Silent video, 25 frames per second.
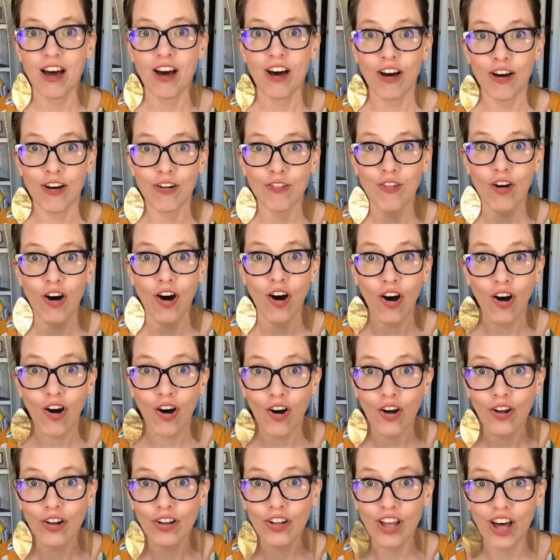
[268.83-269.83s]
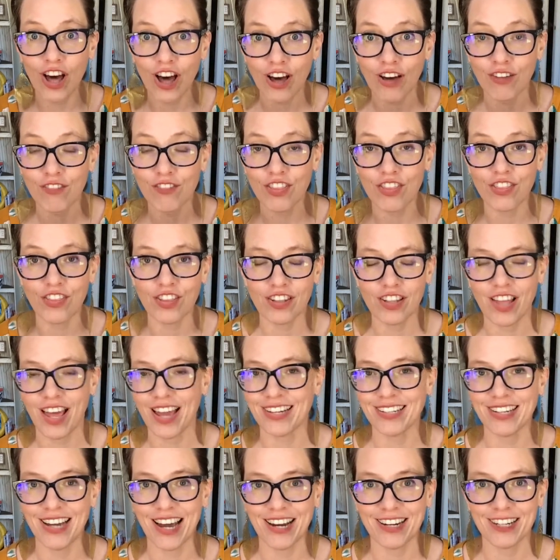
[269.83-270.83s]
of all of the
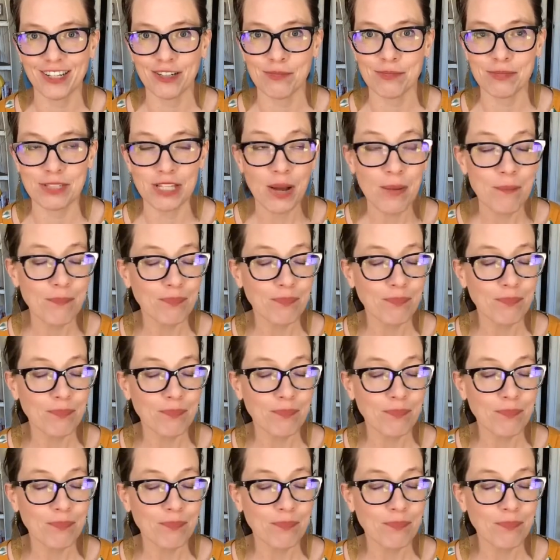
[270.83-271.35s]
line items.